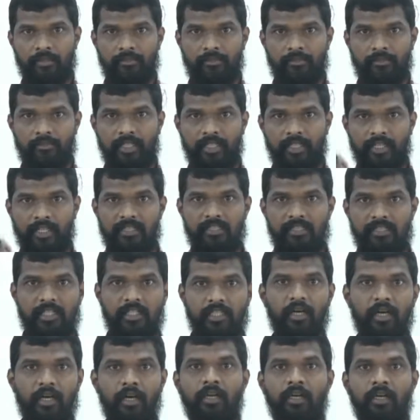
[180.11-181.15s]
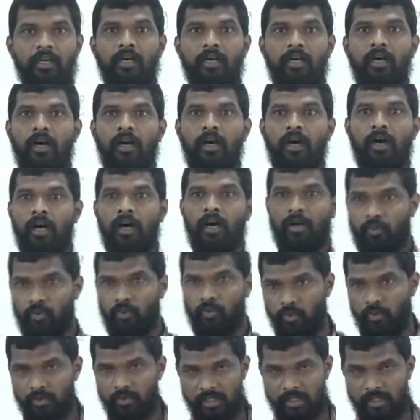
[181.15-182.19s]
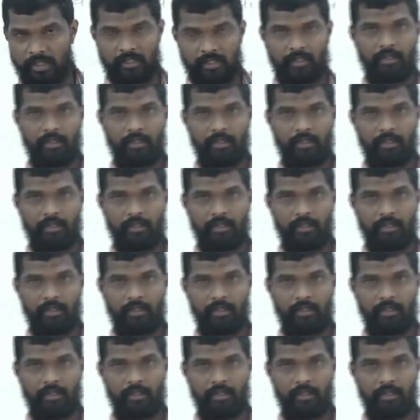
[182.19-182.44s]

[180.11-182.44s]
We can see the goods